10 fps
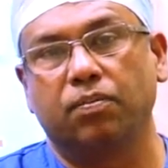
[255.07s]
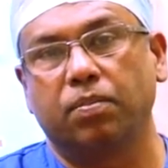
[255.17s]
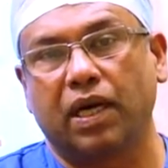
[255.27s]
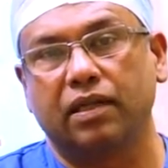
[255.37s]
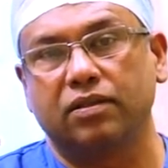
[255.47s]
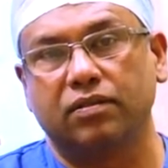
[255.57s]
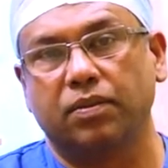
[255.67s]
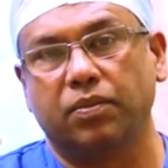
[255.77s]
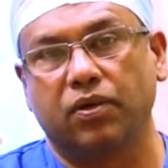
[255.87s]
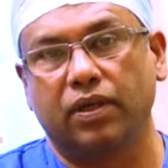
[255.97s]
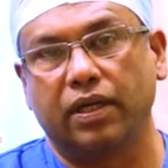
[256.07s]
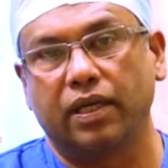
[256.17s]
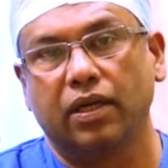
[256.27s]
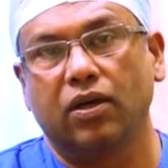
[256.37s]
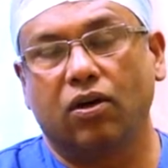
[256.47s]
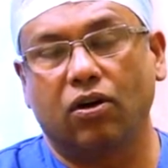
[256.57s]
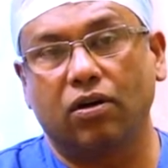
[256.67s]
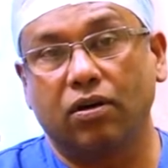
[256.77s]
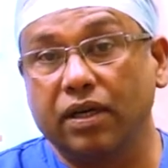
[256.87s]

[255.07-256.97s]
parts of the body or